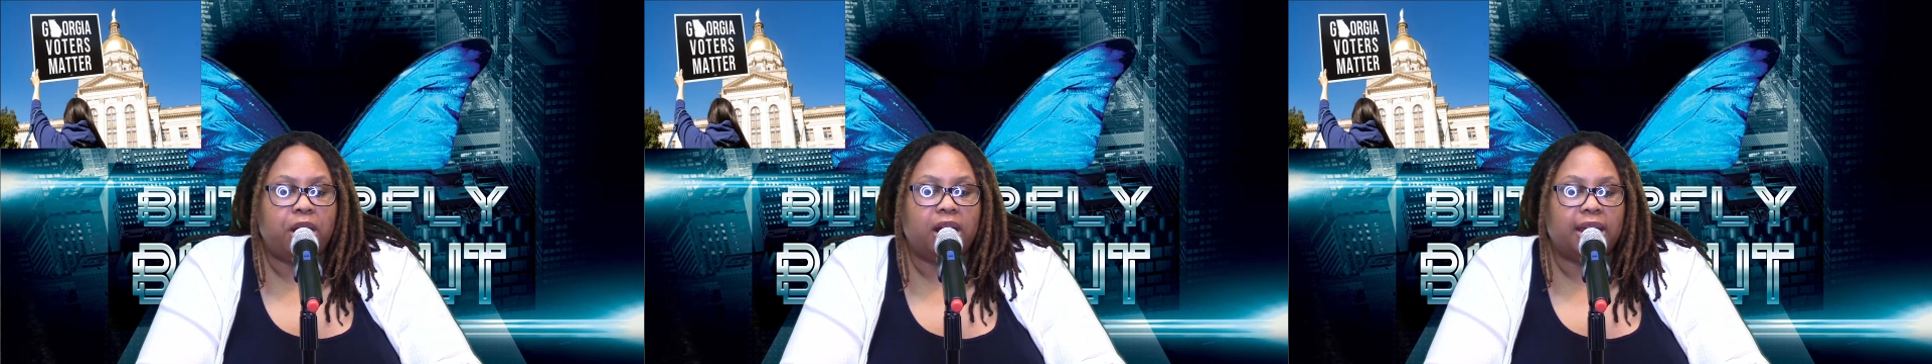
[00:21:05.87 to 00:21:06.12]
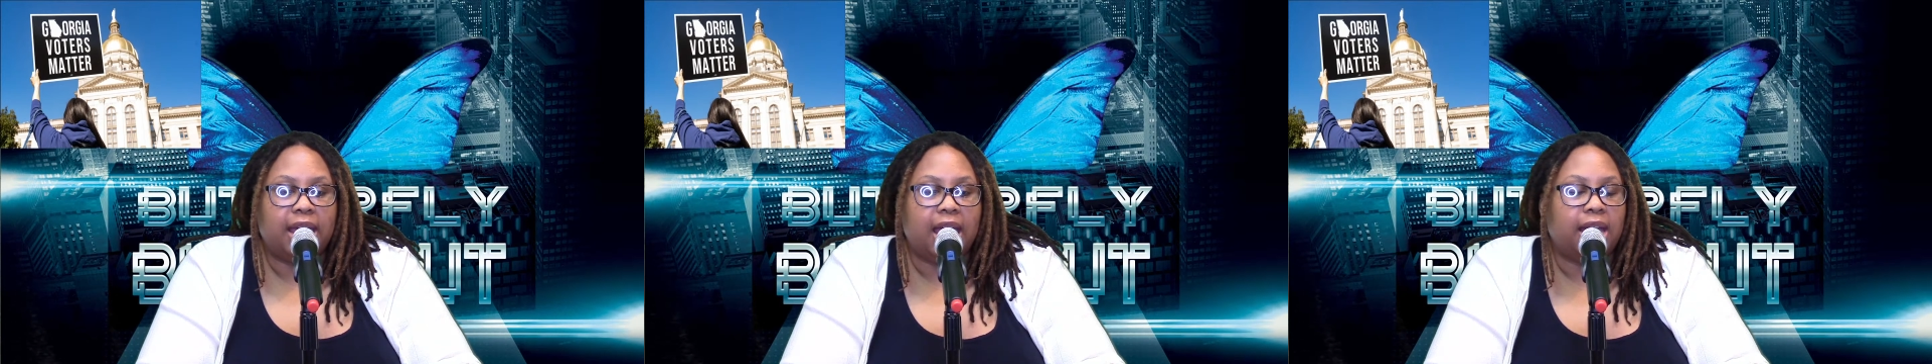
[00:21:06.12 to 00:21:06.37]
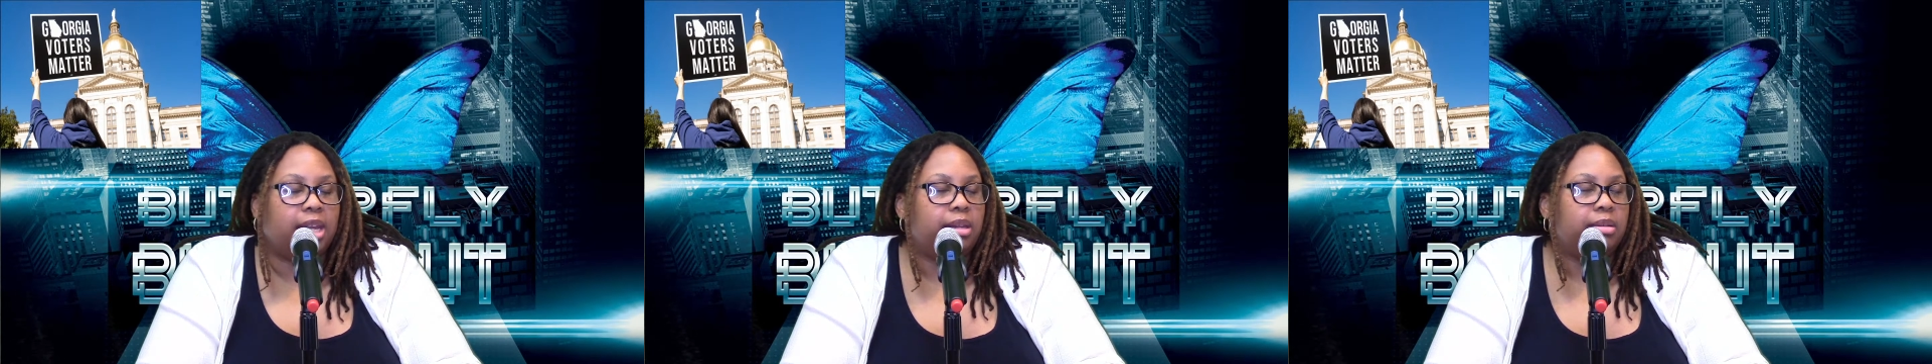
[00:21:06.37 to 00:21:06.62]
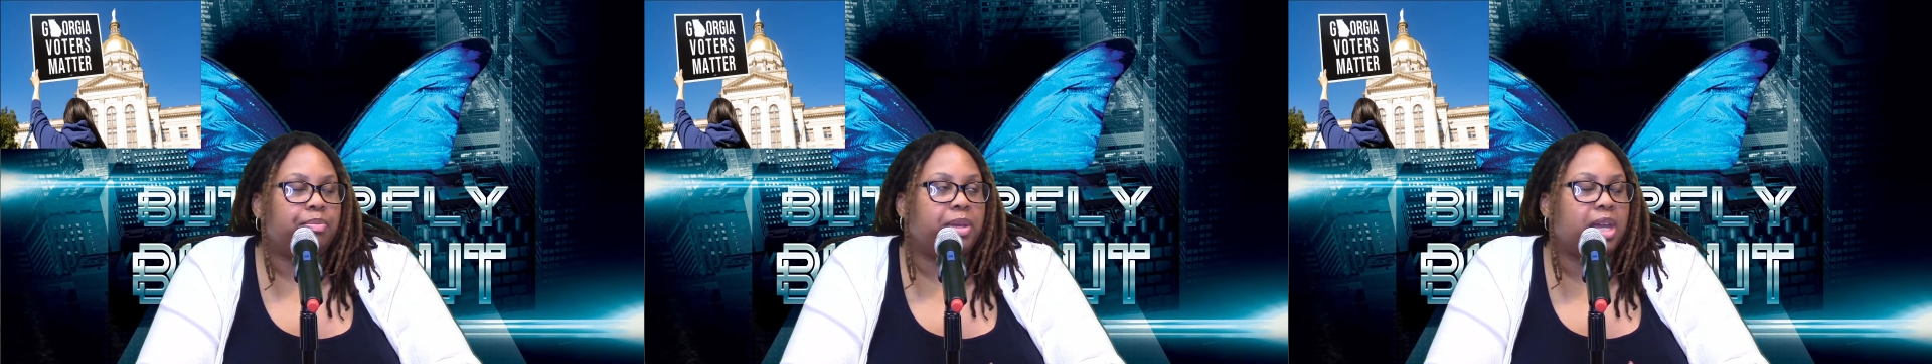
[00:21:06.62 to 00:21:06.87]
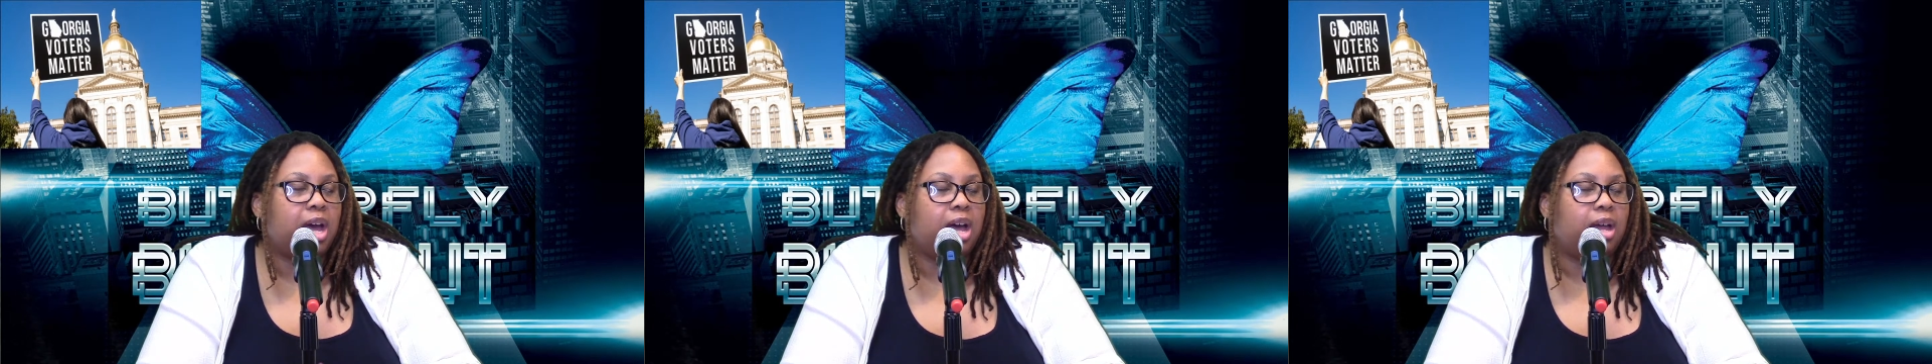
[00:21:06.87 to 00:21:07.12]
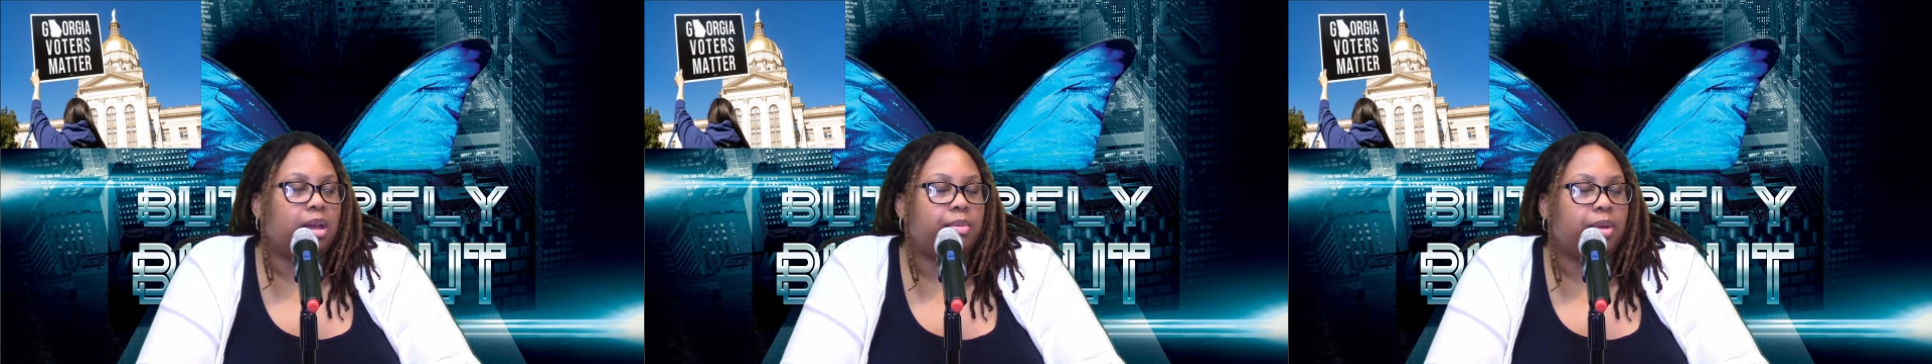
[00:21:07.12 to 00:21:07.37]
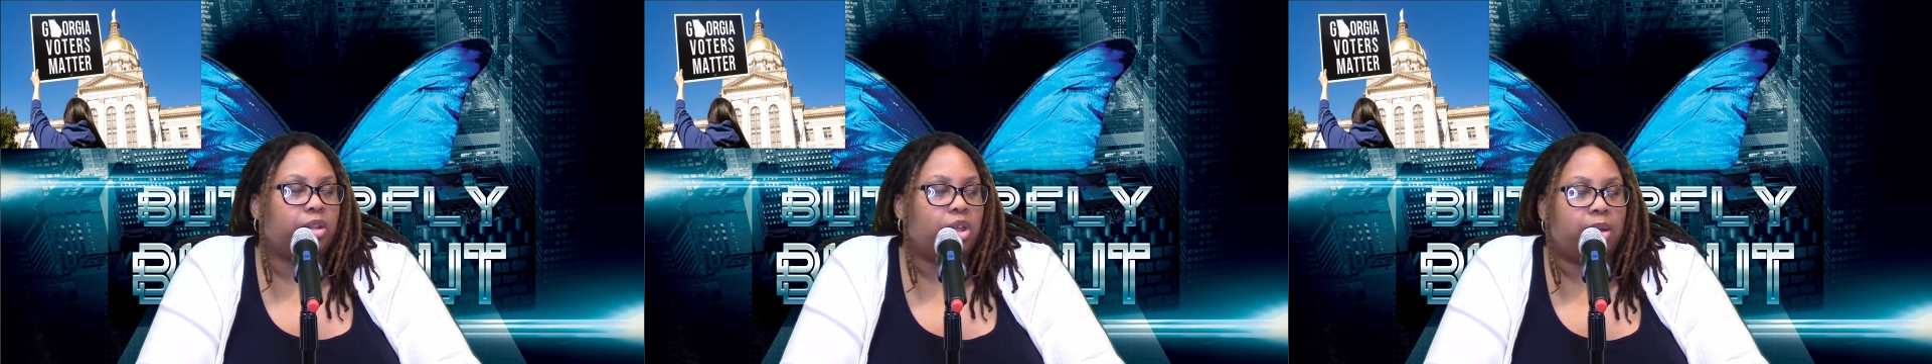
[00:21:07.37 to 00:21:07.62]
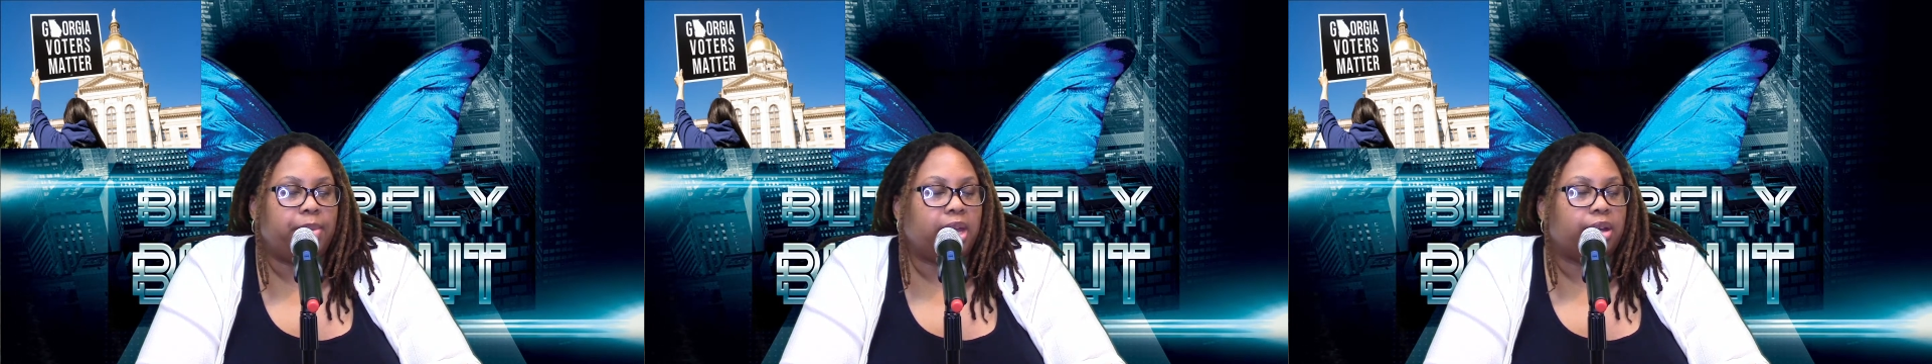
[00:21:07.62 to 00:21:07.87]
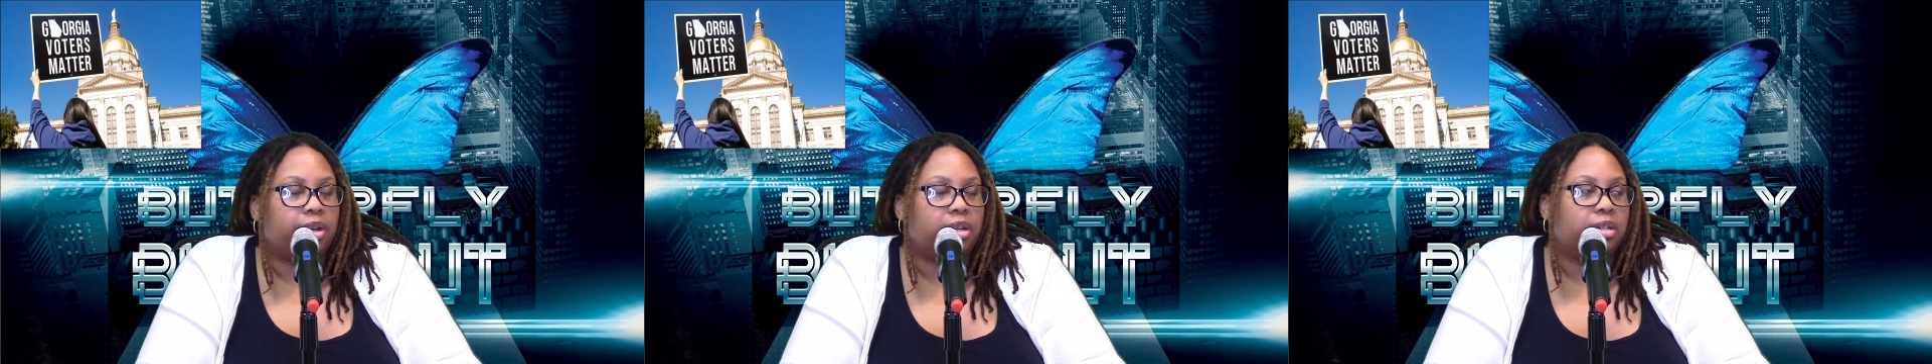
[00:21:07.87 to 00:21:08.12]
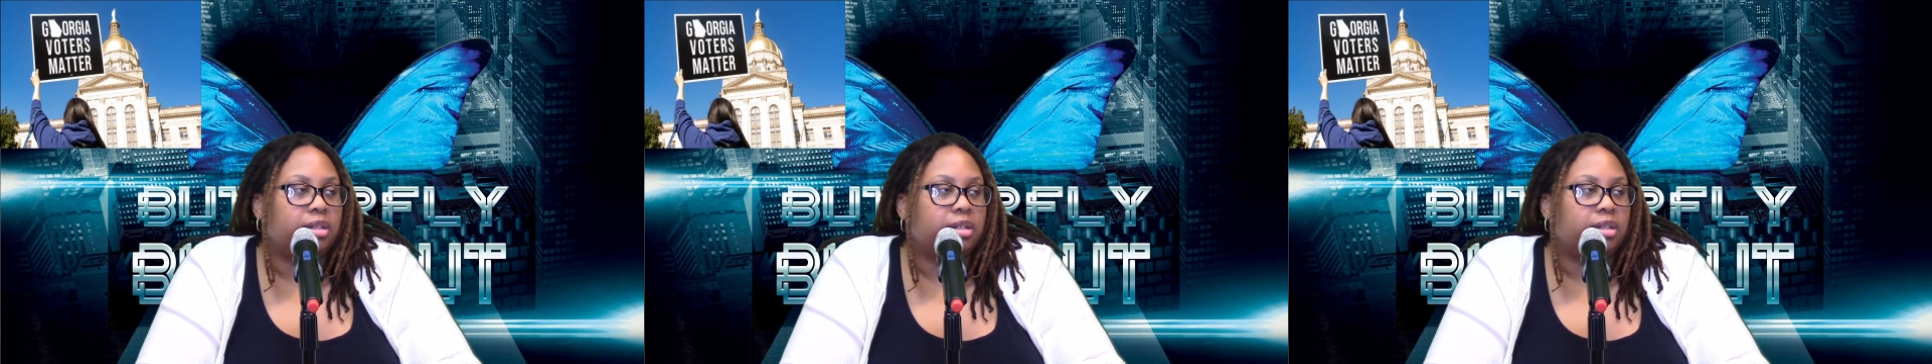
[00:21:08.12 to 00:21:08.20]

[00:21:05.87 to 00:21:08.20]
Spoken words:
Park Cannon become a lawmaker?